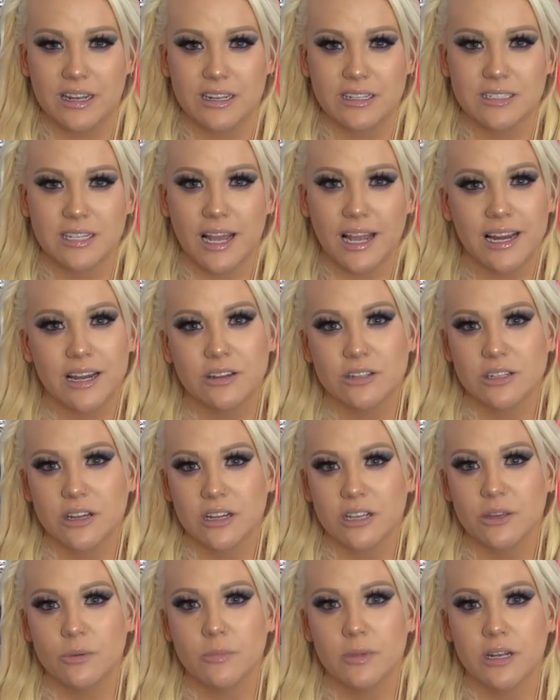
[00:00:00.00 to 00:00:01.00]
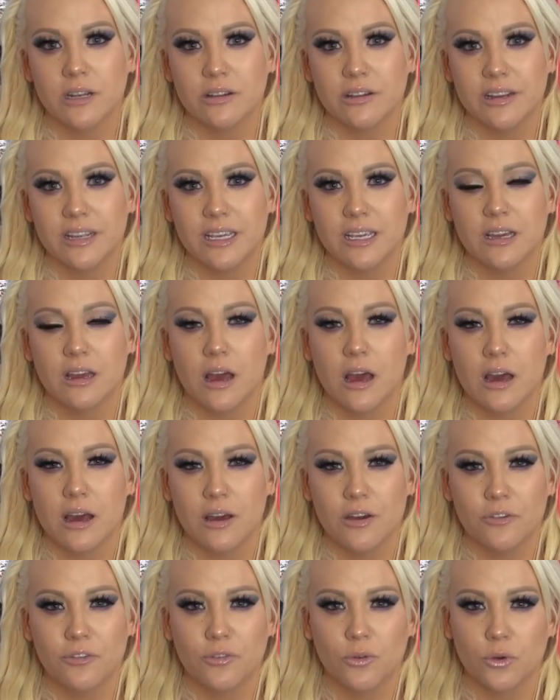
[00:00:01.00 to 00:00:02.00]
an entire documentary
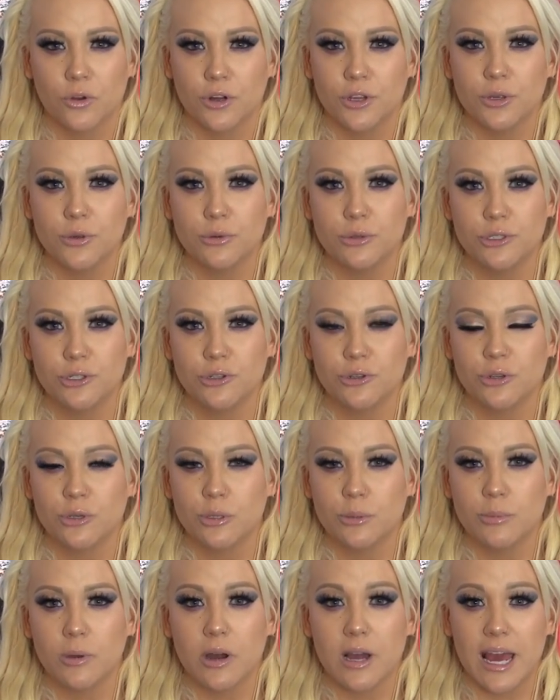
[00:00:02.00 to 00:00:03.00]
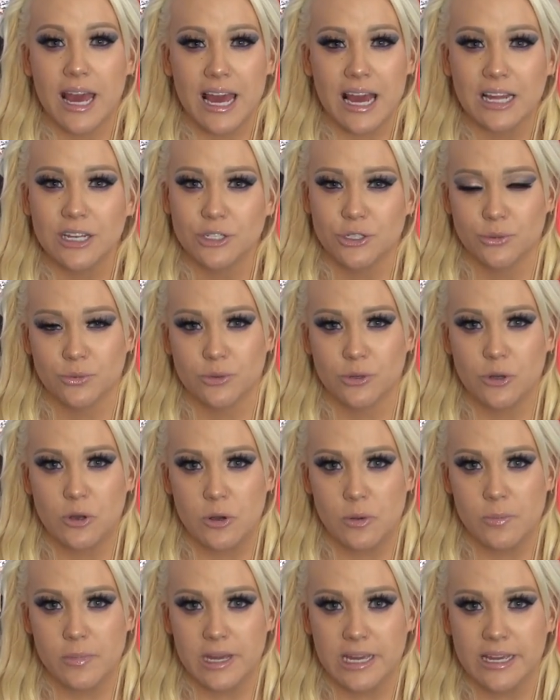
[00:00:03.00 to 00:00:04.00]
uh, for YouTube at
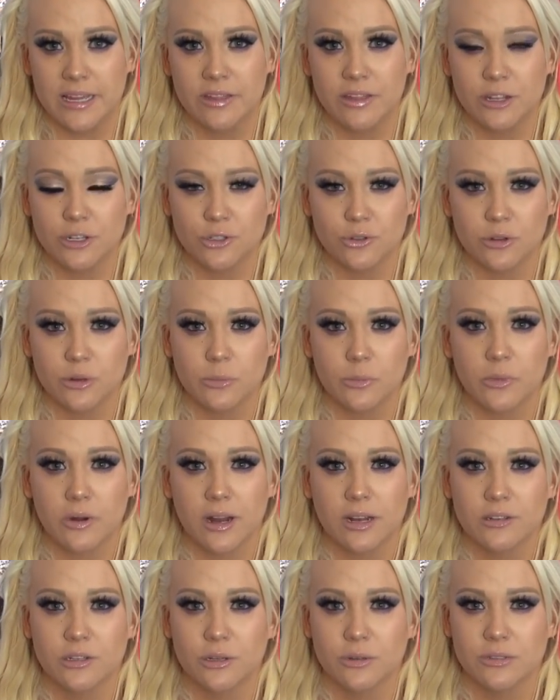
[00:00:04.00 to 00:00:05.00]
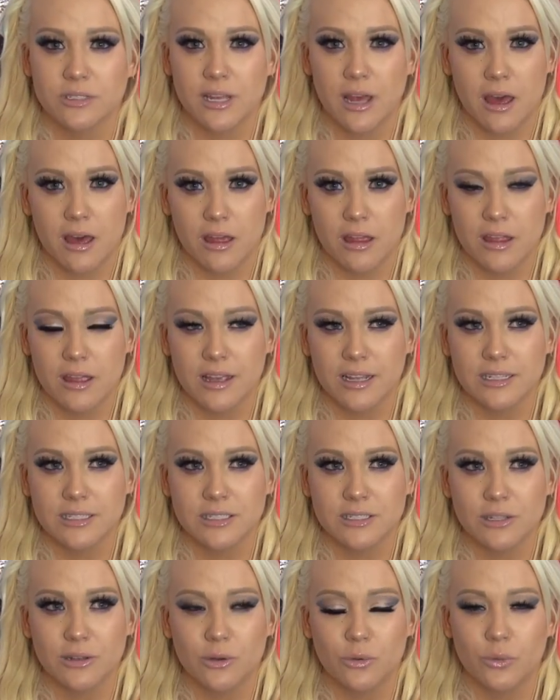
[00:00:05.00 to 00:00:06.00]
Jerome in the Jerome Grand Hotel and
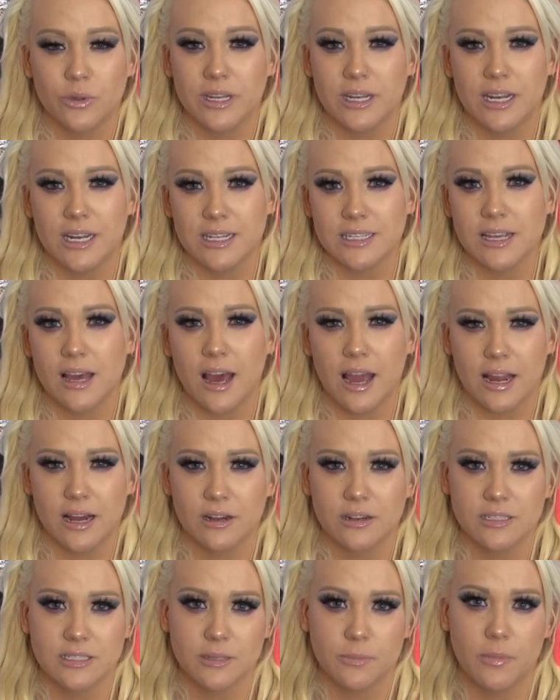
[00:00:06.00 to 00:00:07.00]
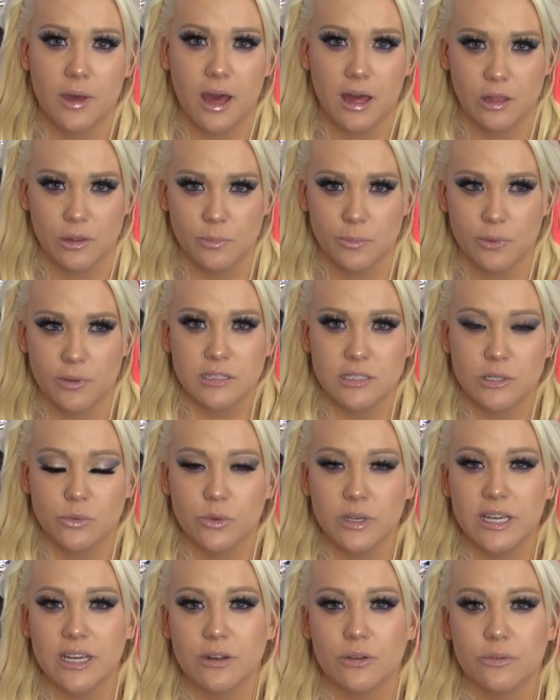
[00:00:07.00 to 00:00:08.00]
so we needed to hire some help. So
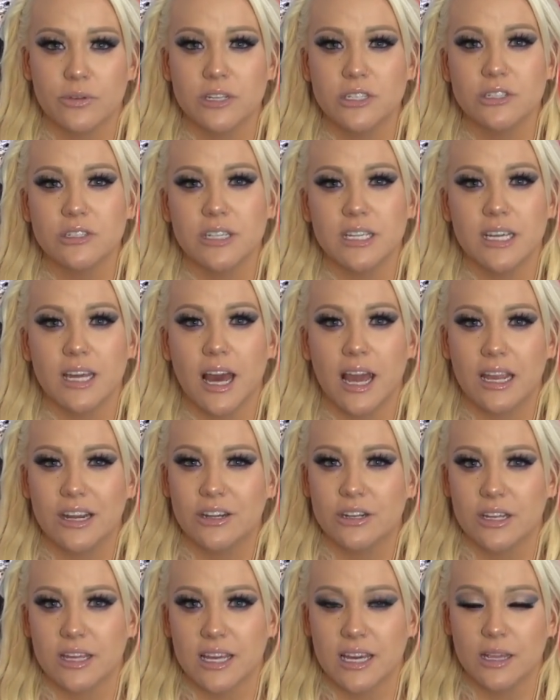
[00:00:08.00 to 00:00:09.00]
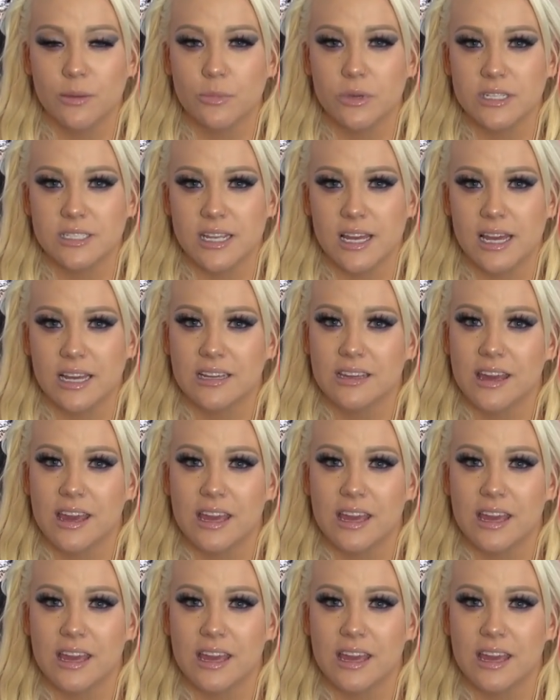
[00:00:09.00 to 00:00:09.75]
we had originally hired a camera tech